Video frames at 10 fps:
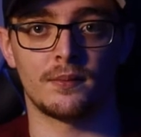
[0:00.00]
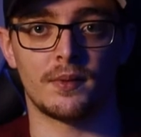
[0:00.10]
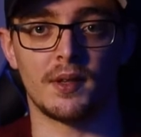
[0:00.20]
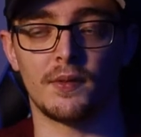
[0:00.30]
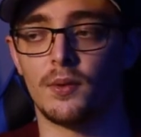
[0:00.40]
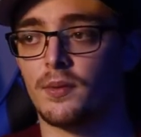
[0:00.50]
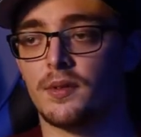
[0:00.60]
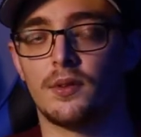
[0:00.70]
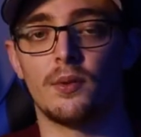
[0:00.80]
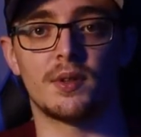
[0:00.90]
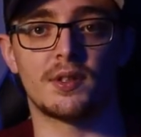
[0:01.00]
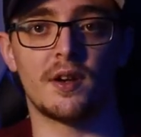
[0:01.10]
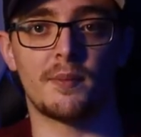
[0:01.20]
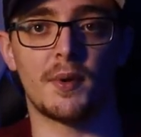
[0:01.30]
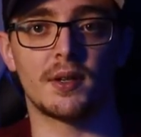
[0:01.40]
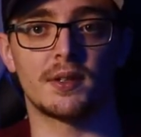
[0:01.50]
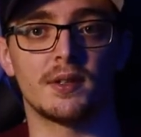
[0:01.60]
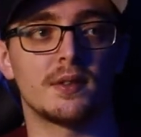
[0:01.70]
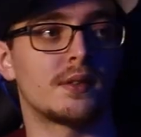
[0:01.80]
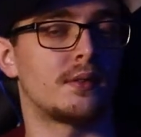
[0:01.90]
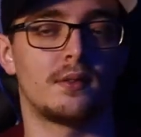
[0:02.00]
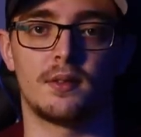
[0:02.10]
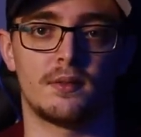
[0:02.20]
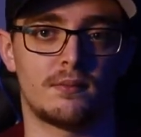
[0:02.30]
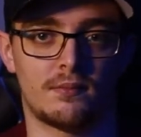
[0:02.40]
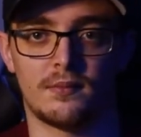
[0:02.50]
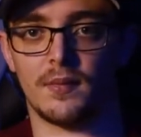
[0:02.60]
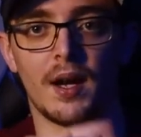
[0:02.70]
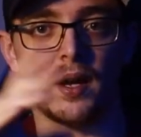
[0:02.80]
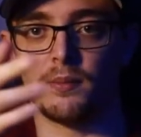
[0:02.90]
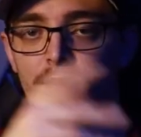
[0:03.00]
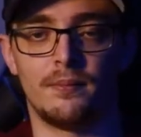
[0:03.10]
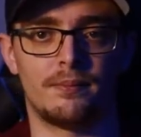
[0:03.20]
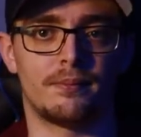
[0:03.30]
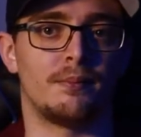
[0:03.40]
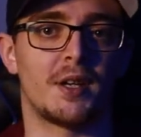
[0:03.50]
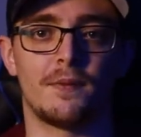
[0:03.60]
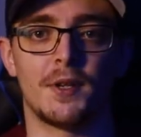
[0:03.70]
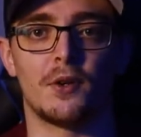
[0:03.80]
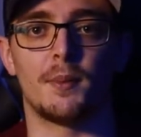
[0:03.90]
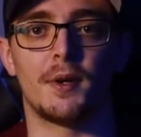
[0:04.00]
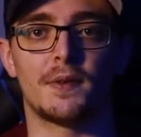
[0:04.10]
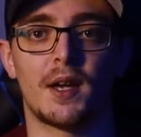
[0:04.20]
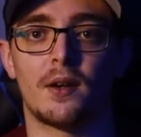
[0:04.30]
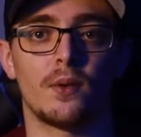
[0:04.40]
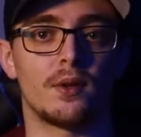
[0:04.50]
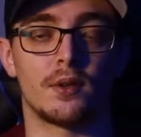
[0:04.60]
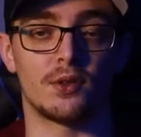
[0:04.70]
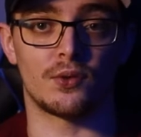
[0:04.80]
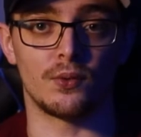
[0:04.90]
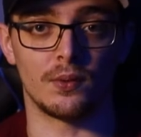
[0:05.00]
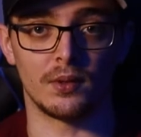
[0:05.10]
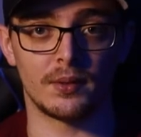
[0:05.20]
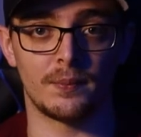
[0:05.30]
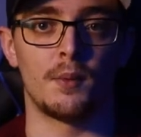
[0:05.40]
And if you don't know what a softbox is, I'll make a video about that, or you can Google it.